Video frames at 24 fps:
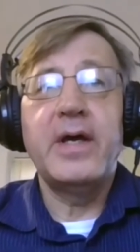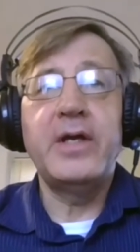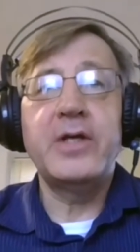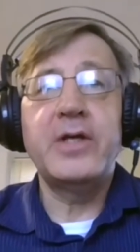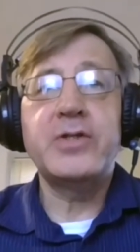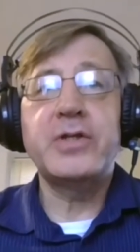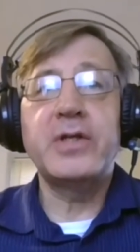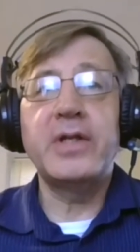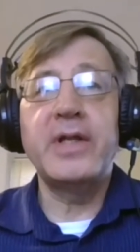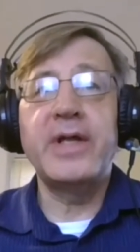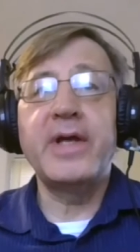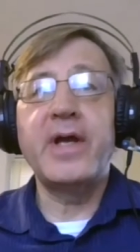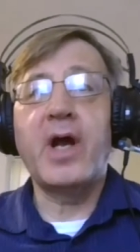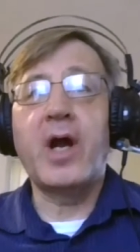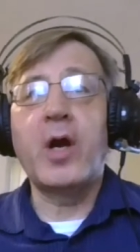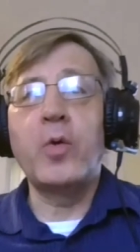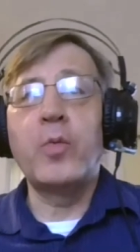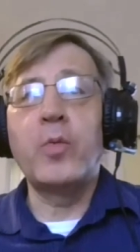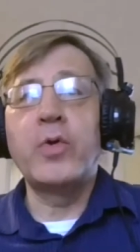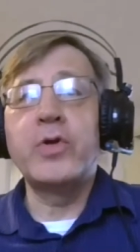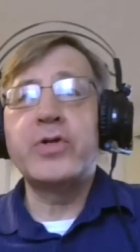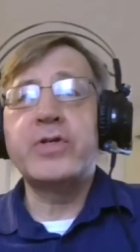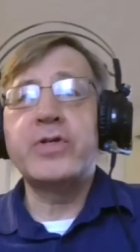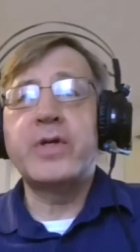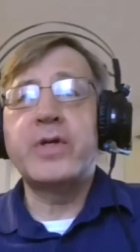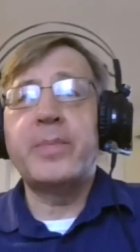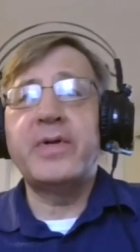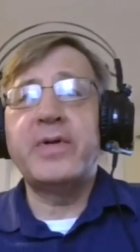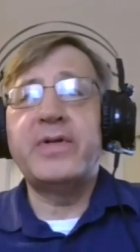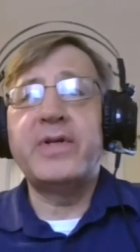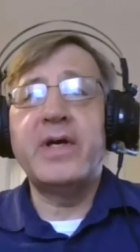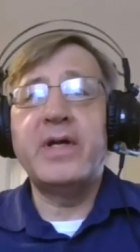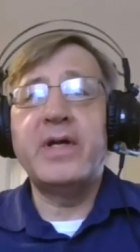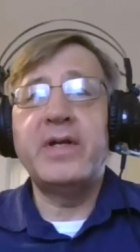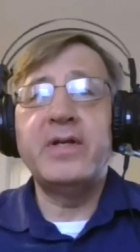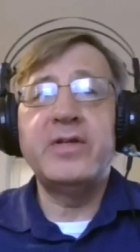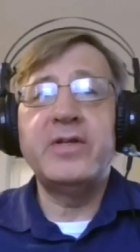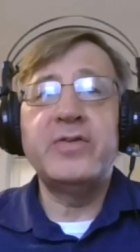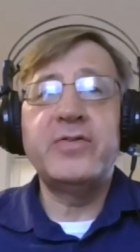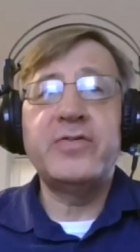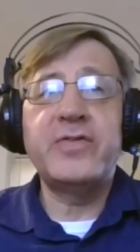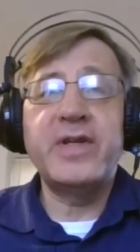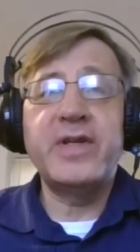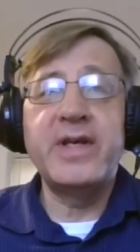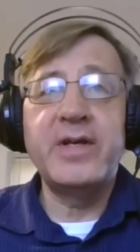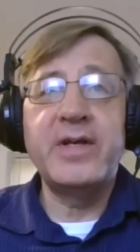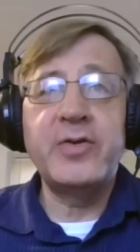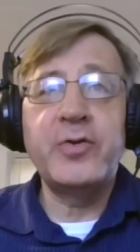Initially, our worship
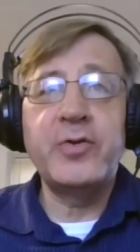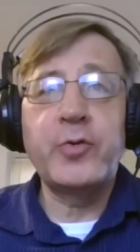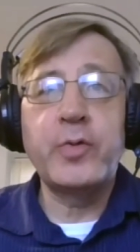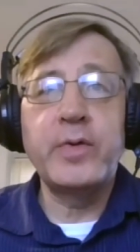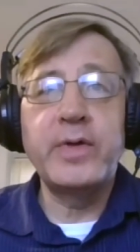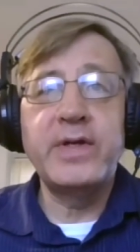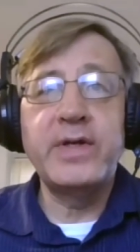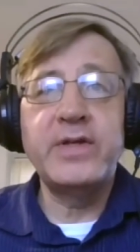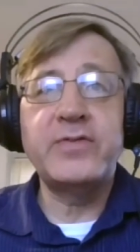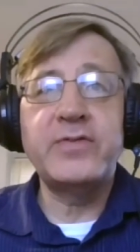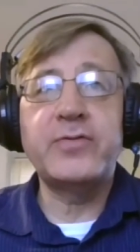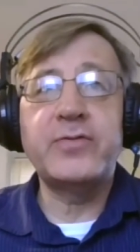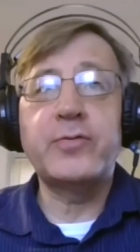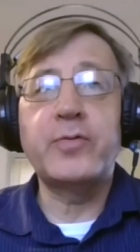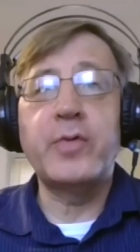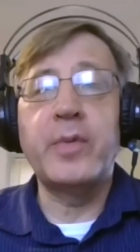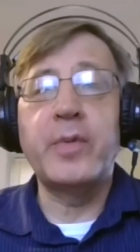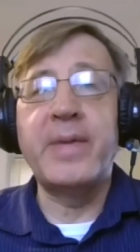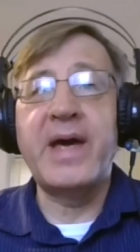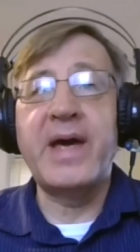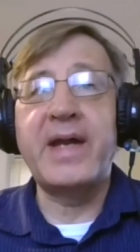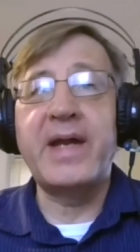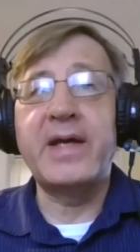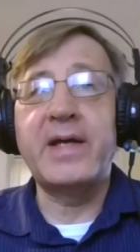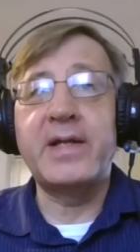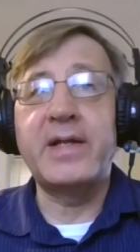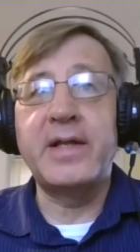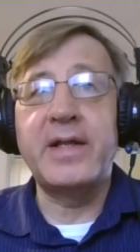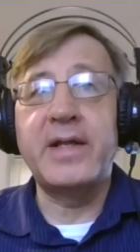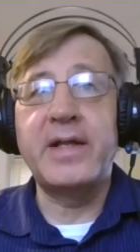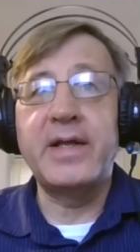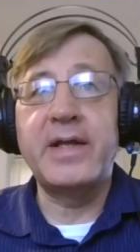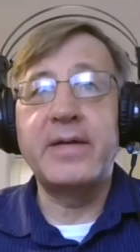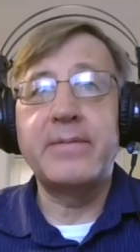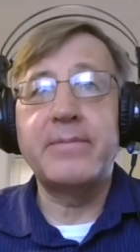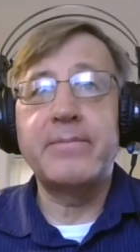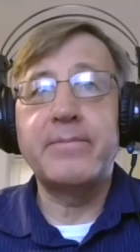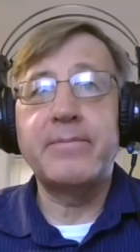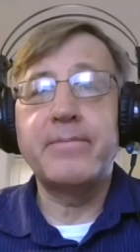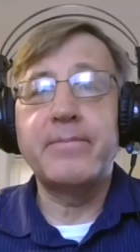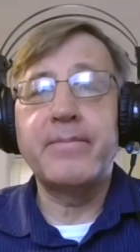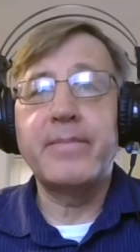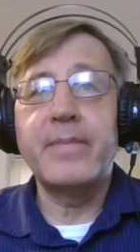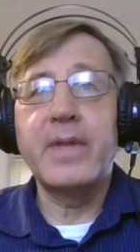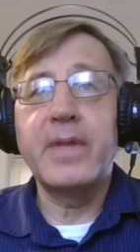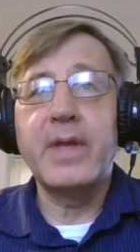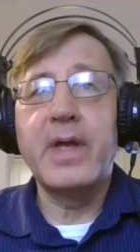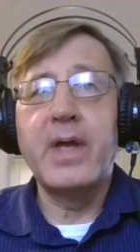attendance increased dramatically.
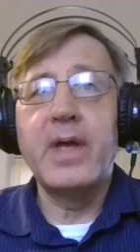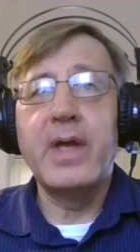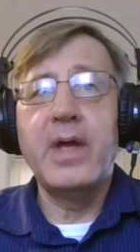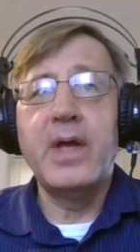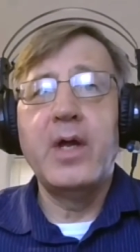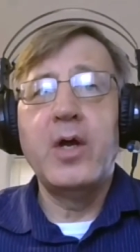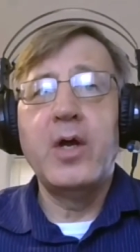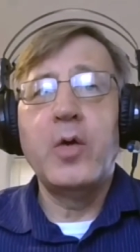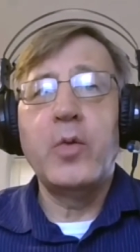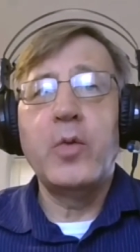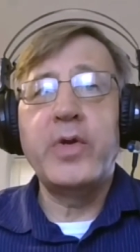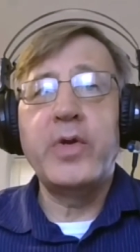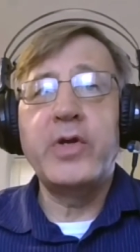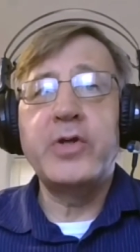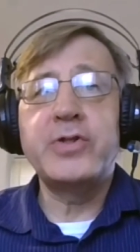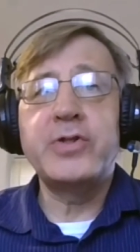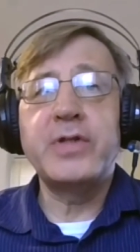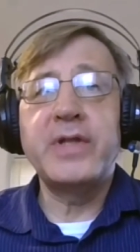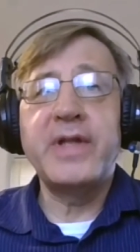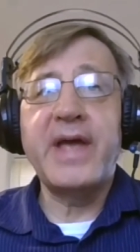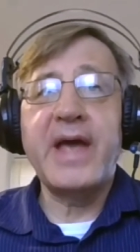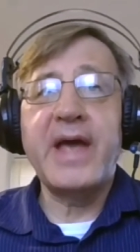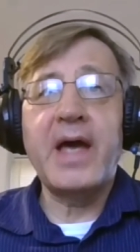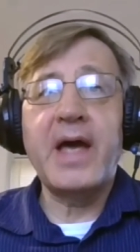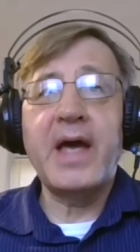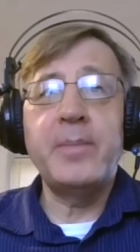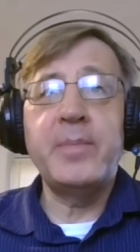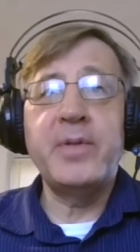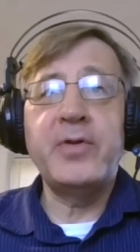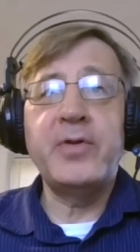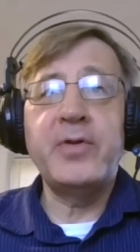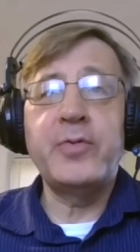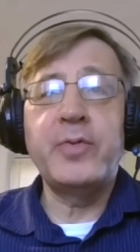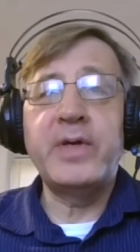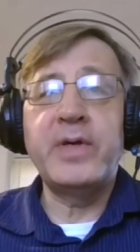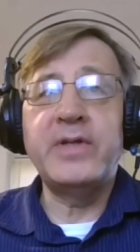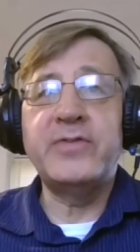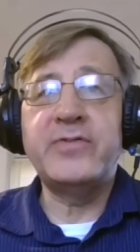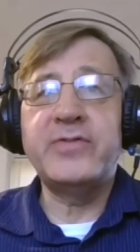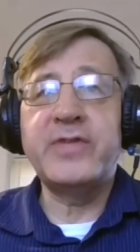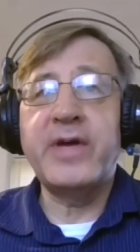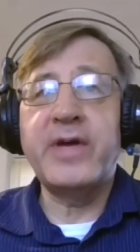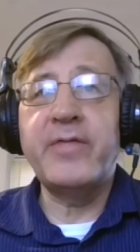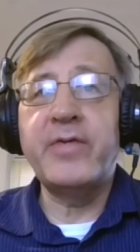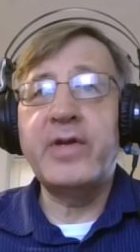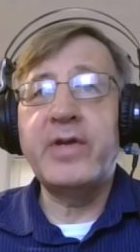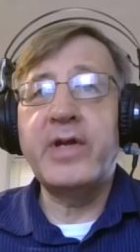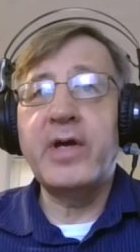We usually had between
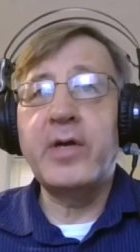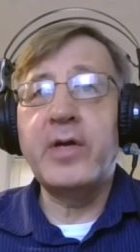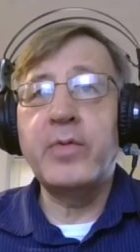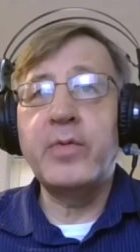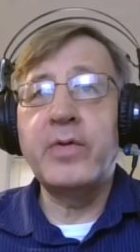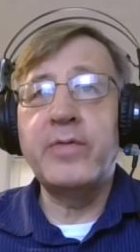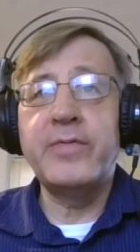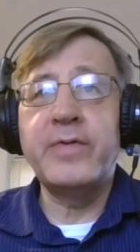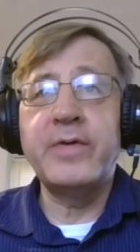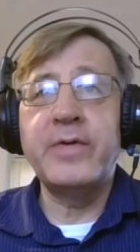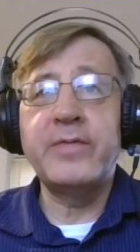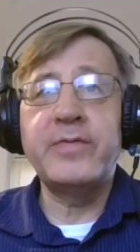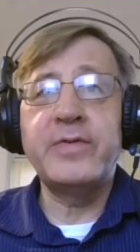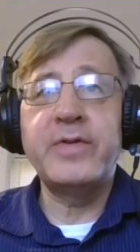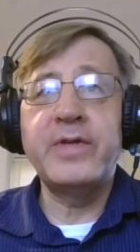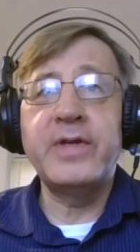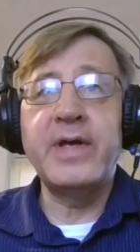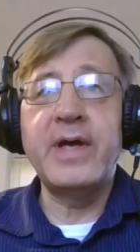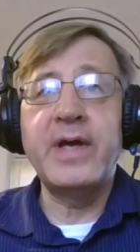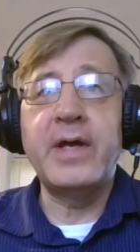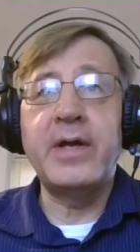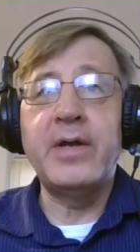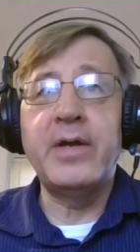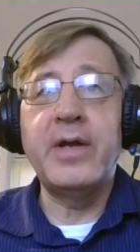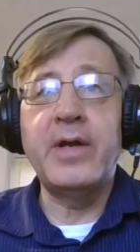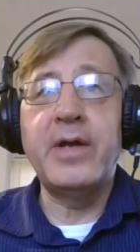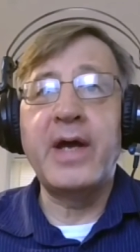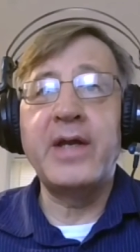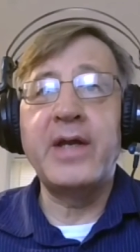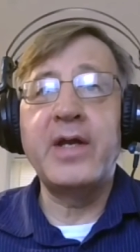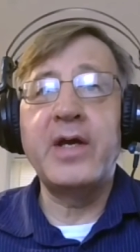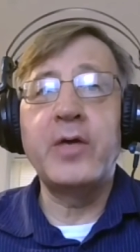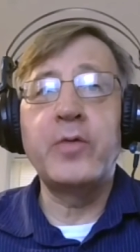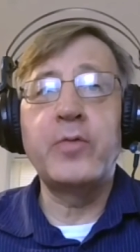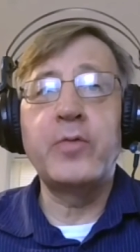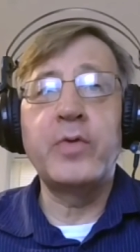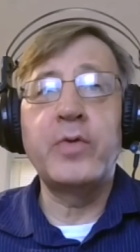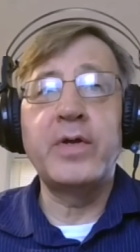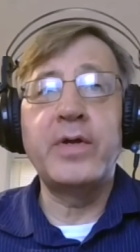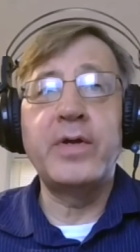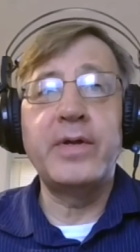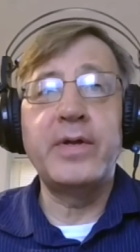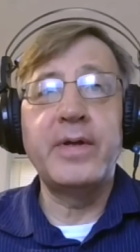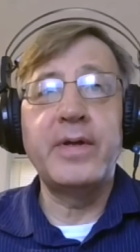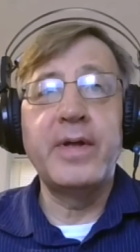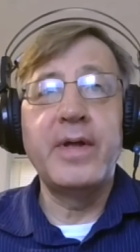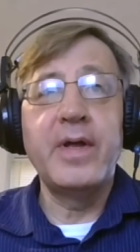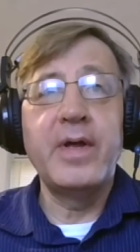750 and
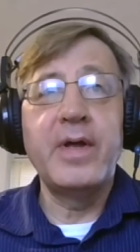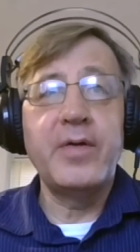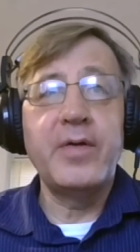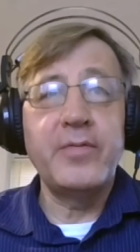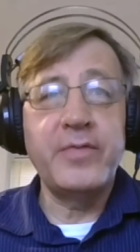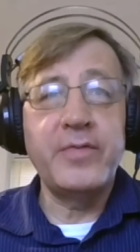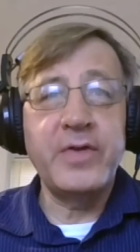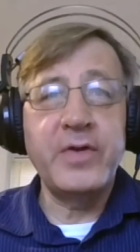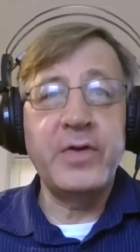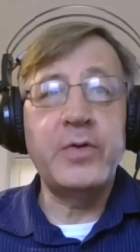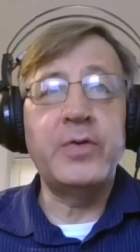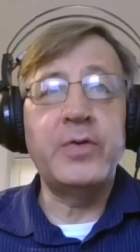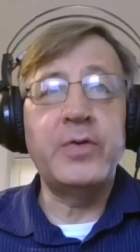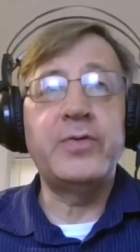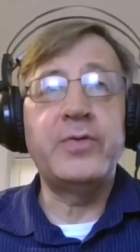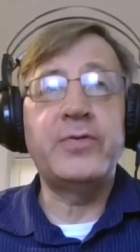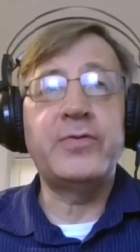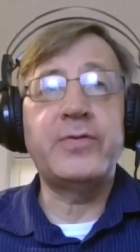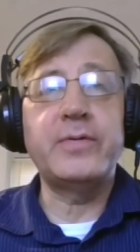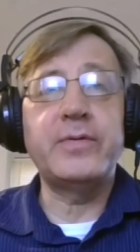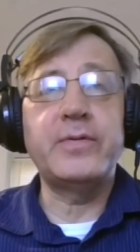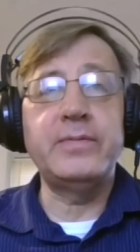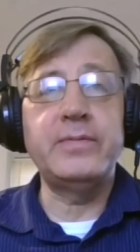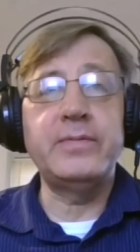900 views